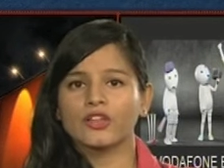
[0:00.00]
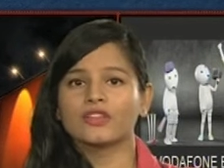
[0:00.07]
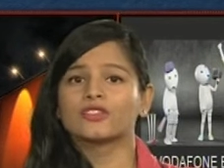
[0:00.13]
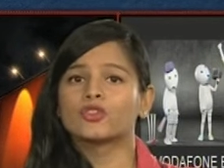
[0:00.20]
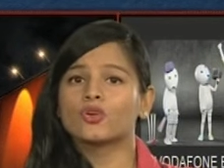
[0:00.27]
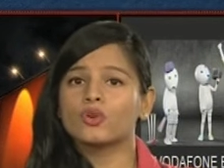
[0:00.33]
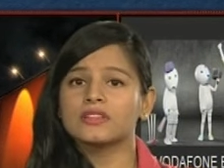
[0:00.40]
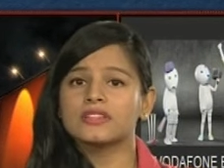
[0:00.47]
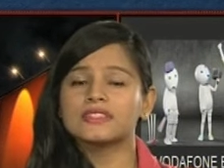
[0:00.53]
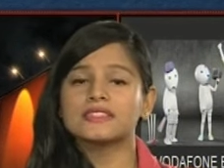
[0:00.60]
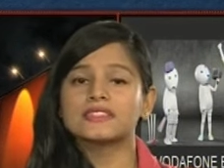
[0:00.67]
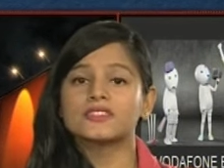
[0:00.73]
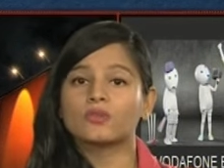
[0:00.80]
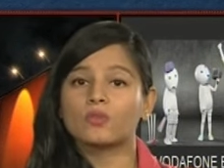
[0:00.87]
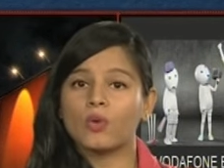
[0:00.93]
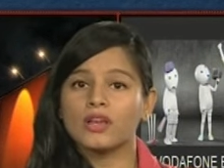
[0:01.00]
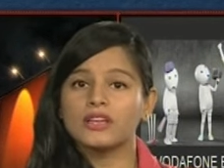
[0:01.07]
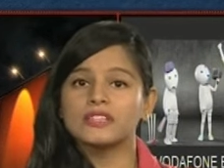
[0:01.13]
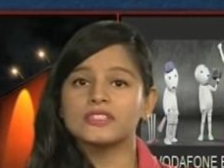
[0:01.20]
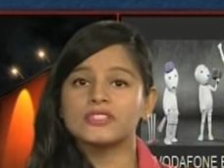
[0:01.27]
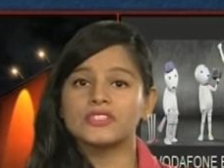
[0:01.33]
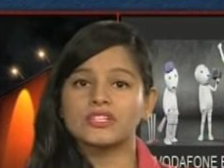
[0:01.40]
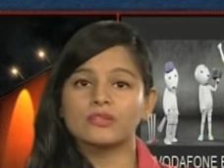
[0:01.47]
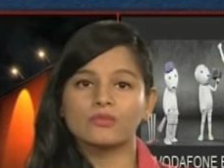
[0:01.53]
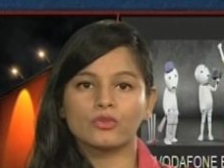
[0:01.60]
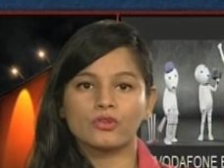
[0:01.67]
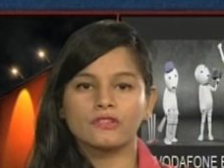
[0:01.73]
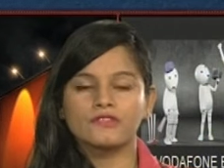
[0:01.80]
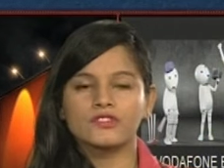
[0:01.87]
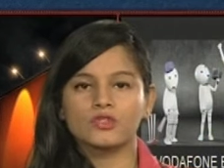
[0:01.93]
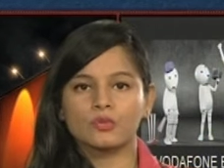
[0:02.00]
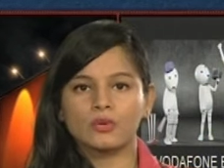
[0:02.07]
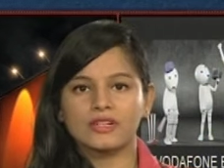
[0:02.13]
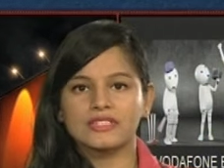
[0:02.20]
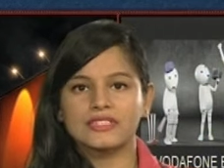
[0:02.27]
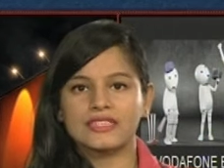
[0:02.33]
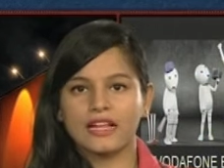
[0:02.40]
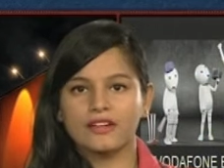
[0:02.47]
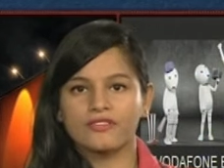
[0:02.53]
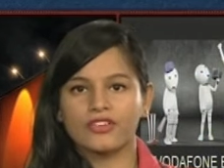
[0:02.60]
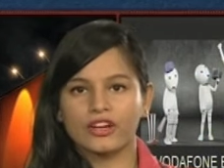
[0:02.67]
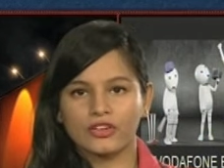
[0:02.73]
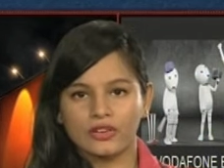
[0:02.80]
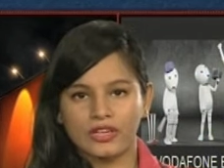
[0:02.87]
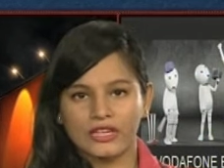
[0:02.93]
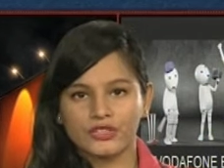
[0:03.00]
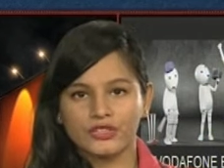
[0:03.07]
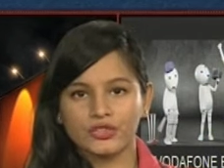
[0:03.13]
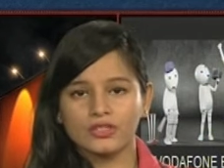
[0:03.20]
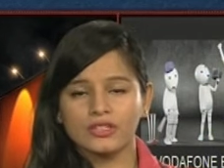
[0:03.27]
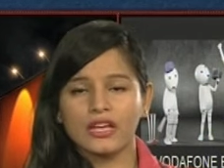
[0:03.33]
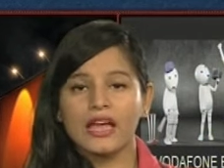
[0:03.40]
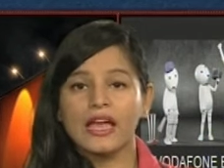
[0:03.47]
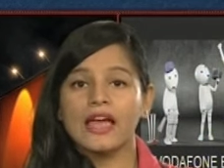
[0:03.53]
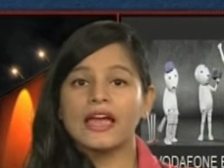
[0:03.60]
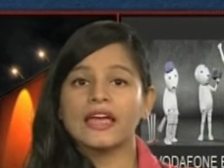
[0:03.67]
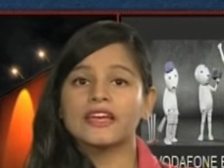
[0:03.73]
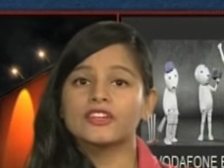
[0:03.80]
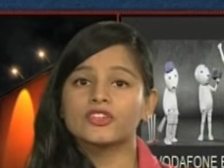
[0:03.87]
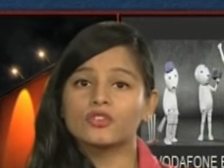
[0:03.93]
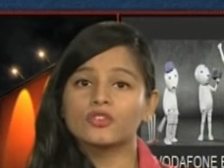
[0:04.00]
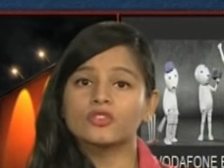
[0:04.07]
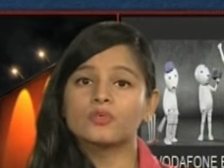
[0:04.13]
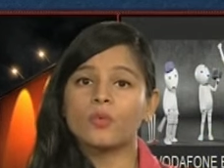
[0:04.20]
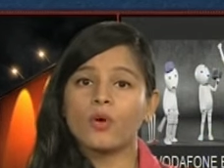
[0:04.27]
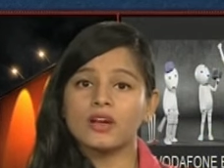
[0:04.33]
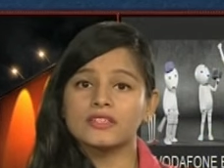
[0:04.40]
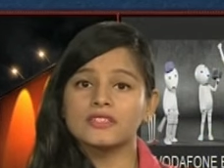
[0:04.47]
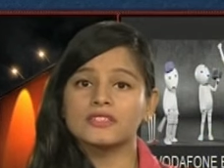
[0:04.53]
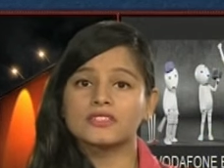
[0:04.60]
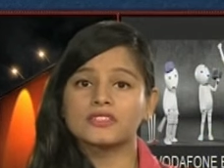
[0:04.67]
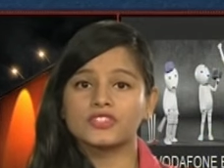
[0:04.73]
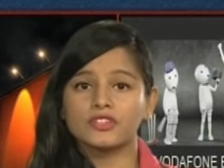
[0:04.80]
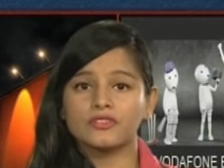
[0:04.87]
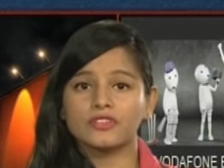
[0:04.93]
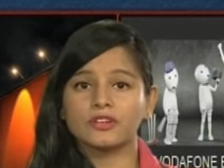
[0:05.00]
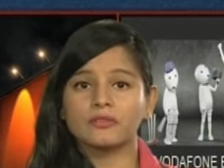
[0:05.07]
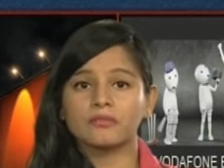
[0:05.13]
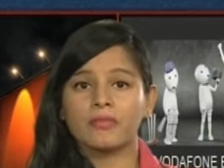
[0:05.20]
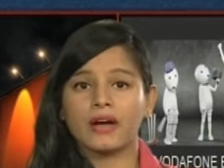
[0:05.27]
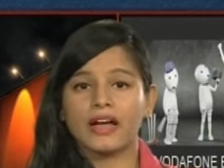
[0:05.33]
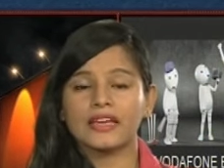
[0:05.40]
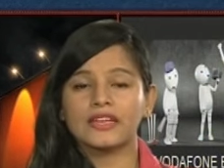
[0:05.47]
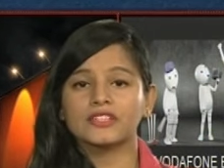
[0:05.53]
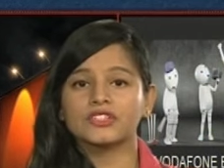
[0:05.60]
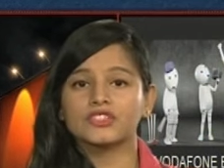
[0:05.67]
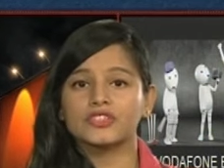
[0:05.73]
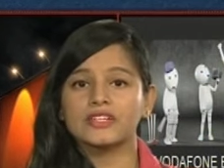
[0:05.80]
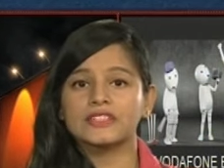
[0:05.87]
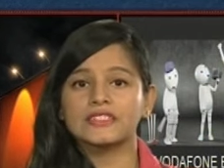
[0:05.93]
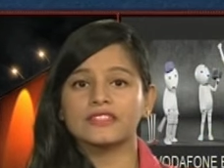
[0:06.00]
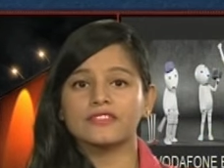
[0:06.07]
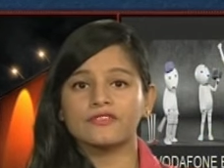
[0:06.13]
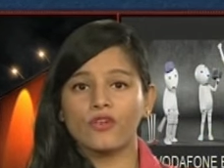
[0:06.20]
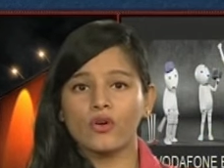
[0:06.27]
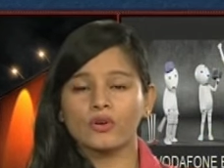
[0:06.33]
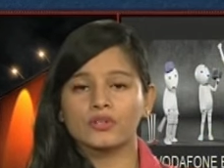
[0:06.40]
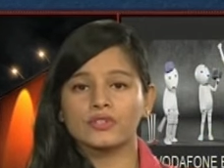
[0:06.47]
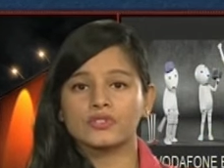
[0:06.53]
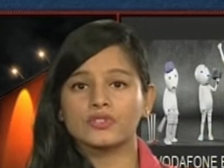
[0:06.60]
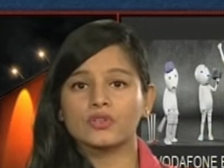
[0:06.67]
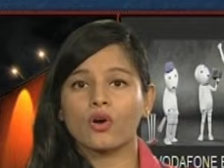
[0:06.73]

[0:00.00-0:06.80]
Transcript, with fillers: Though this is a voluntary move towards self-regulation, it could was driven by increasing focus